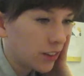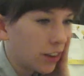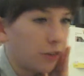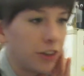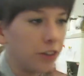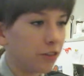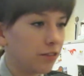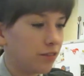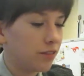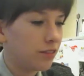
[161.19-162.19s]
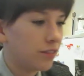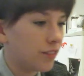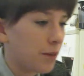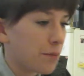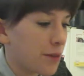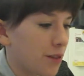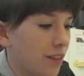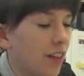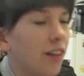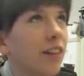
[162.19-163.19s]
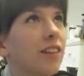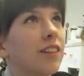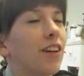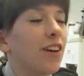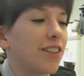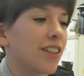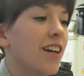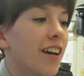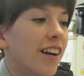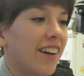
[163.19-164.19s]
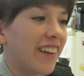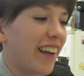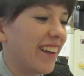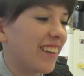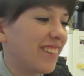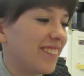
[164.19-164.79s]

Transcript: Oh no. I'm just, oh gosh. Okay.